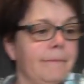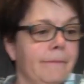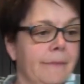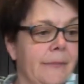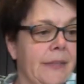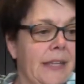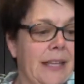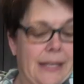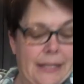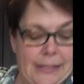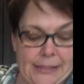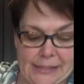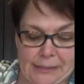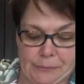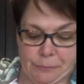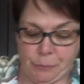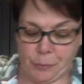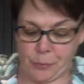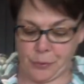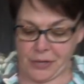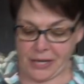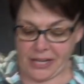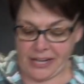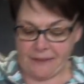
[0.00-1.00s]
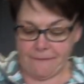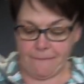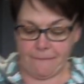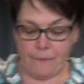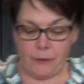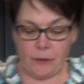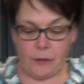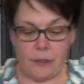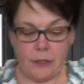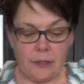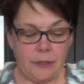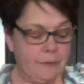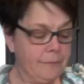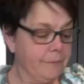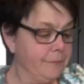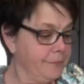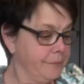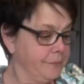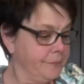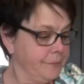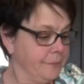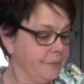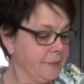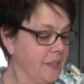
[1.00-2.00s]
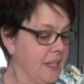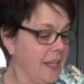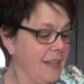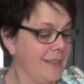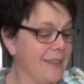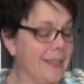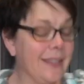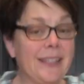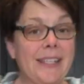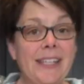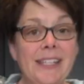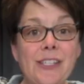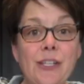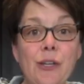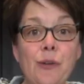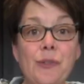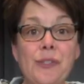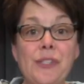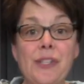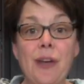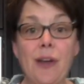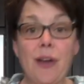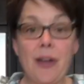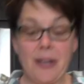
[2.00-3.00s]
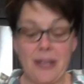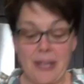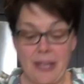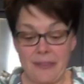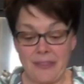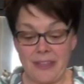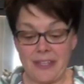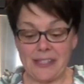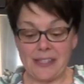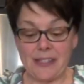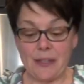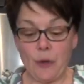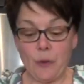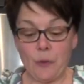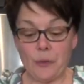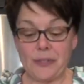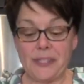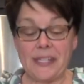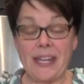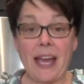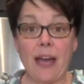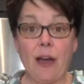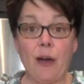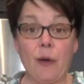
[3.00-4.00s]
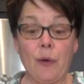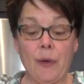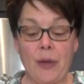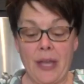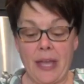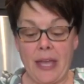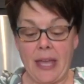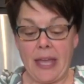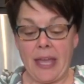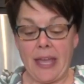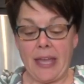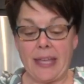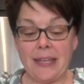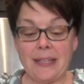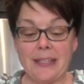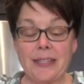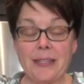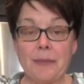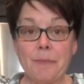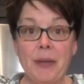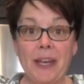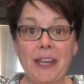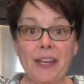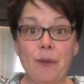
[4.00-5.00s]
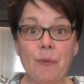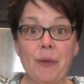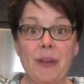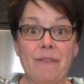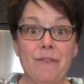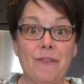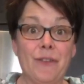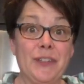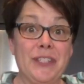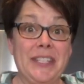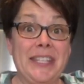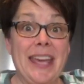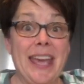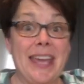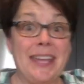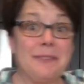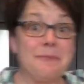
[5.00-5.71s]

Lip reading: It's pretty full. The lid goes on, and this goes now into the microwave for 10